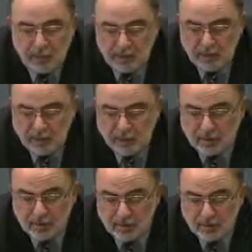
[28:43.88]
Peter
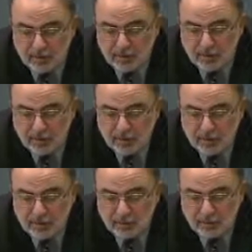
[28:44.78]
Russell, who
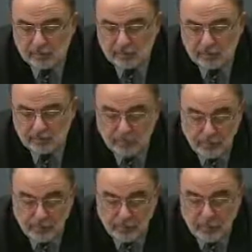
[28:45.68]
was a
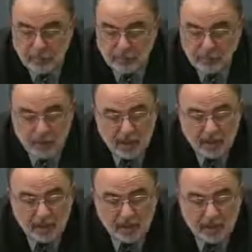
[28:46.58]
very reputable
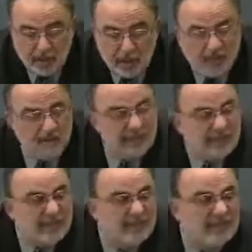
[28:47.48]
English
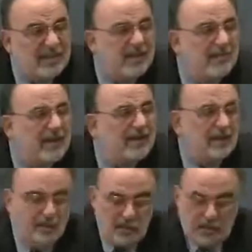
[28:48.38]
Cervantista,
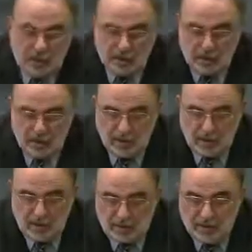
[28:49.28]
Cervantes scholar,
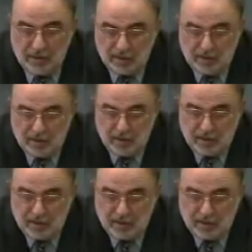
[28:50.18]
writes,